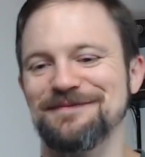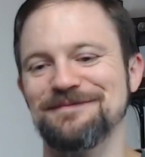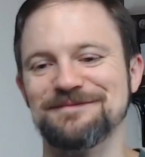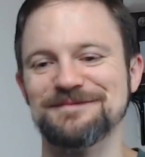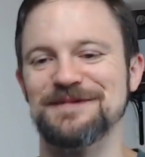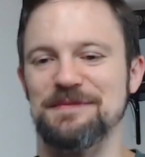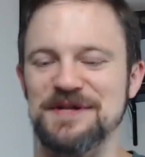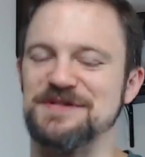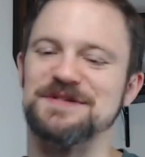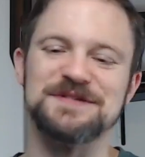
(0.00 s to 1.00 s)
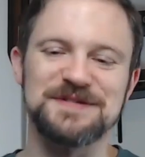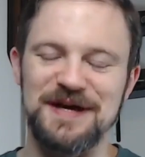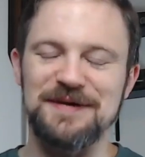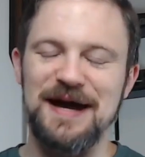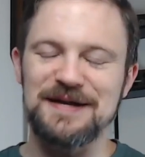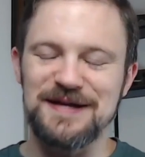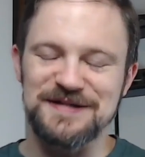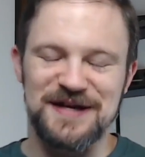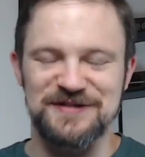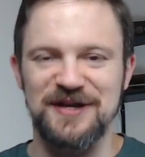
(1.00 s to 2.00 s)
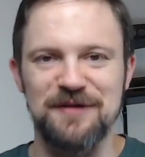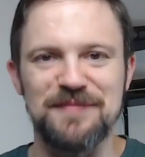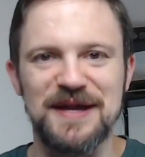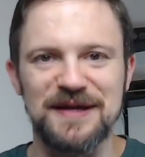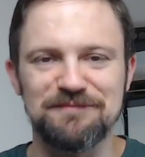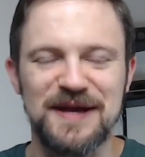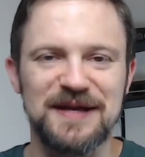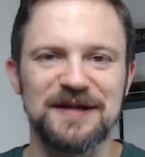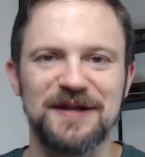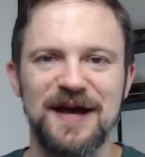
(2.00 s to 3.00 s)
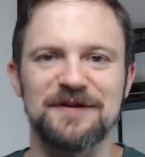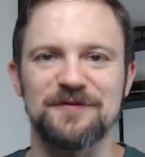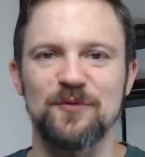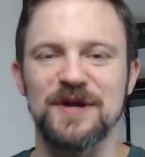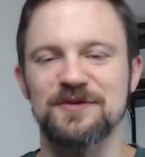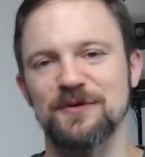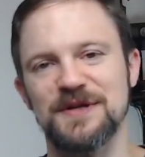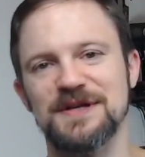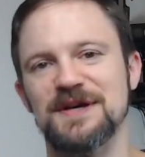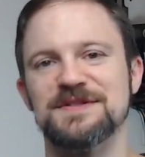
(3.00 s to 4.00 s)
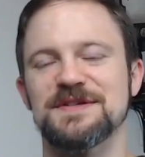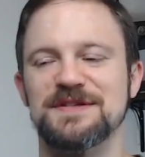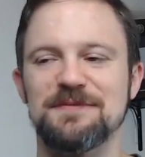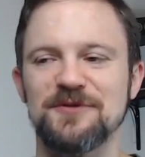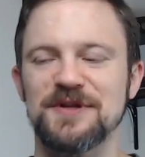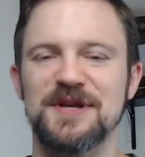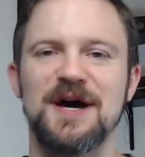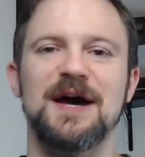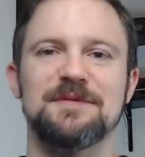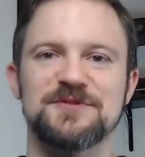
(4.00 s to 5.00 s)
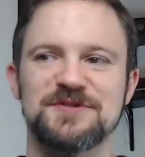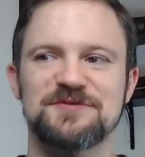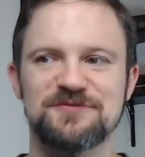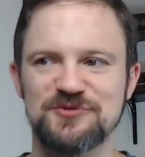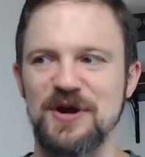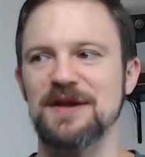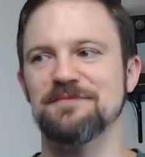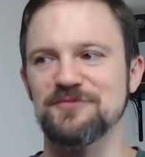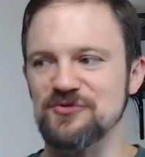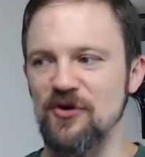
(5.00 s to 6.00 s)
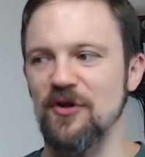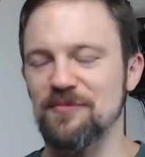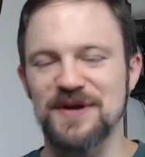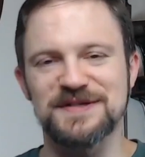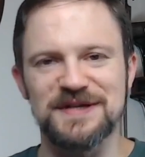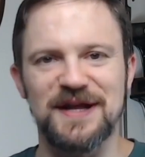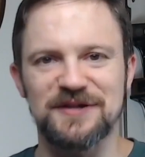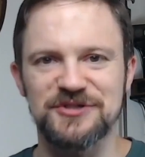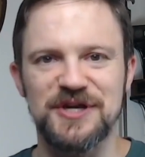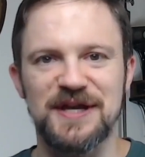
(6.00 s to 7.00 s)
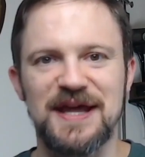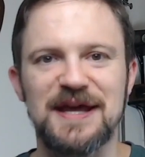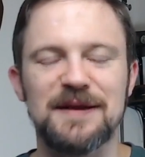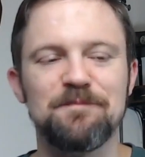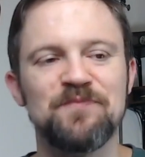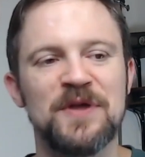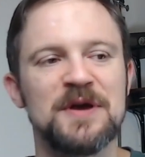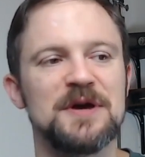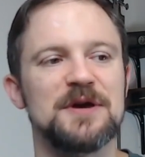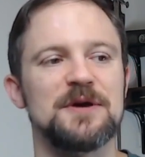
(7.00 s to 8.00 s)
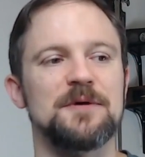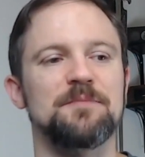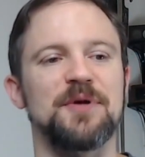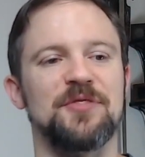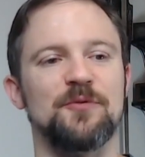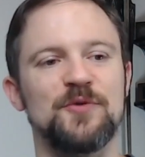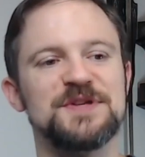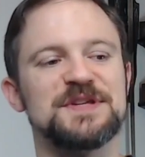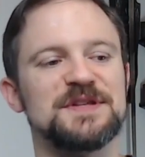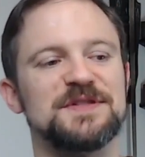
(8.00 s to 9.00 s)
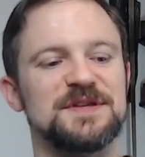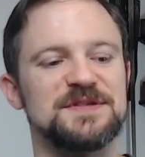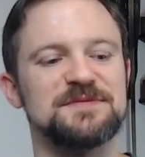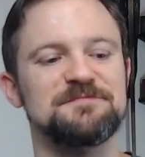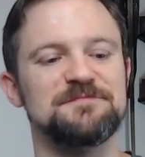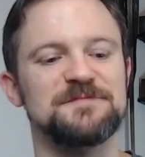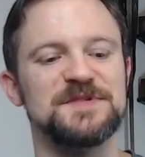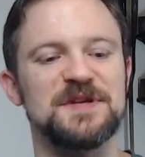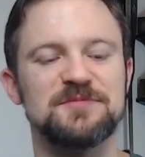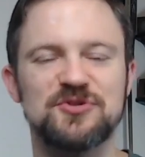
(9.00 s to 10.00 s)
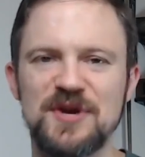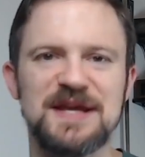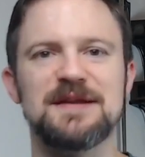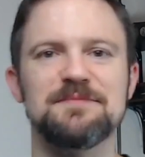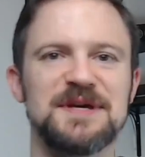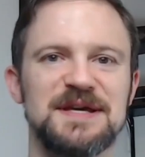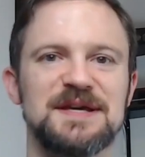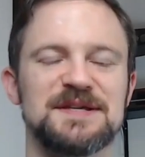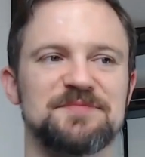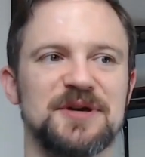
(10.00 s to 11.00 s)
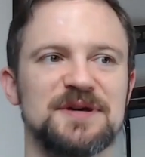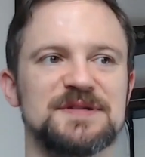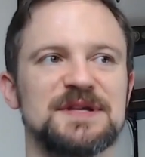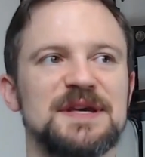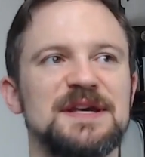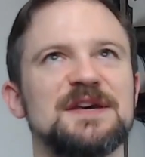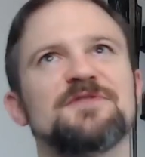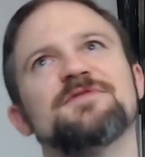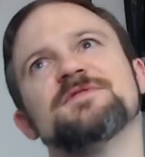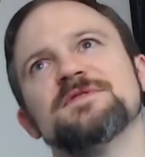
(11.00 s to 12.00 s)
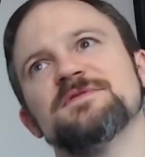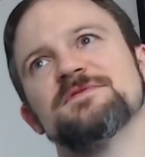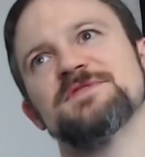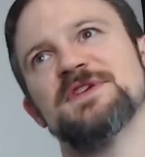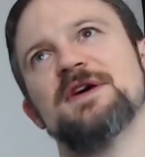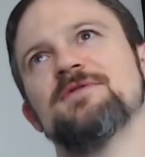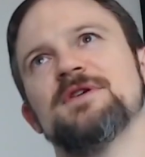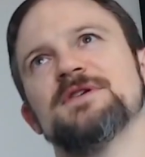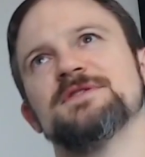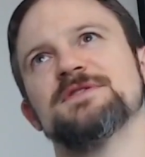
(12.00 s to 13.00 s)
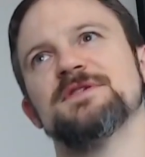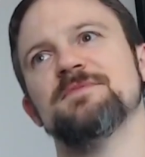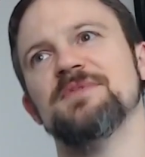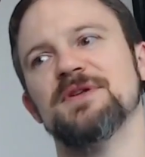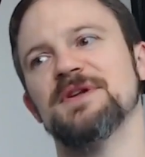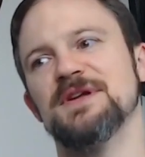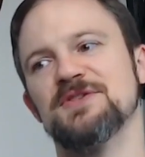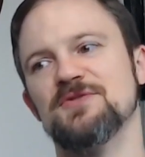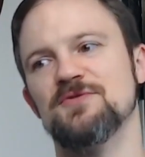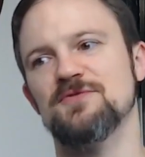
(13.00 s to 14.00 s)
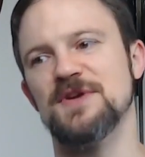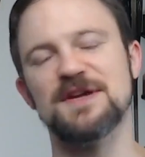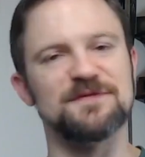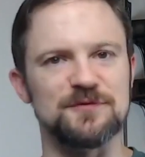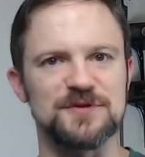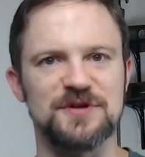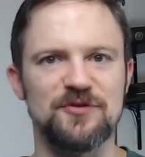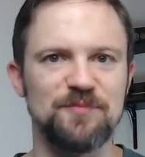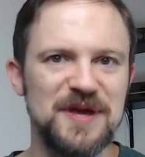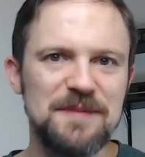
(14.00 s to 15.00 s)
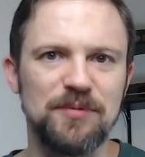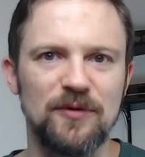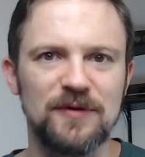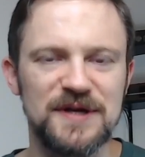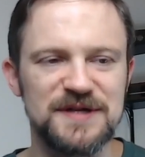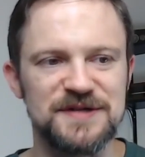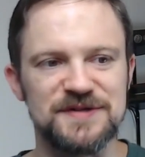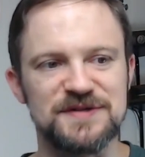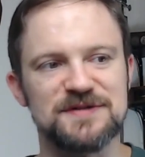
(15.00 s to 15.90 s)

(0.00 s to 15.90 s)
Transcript: I mean, this is, it sounds like I'm making light of the way Tolkien does this. I'm really not. I'm just trying to draw the best analogy I can. But the reason that this seems tricky to me is because if Sauron's ability to influence other people is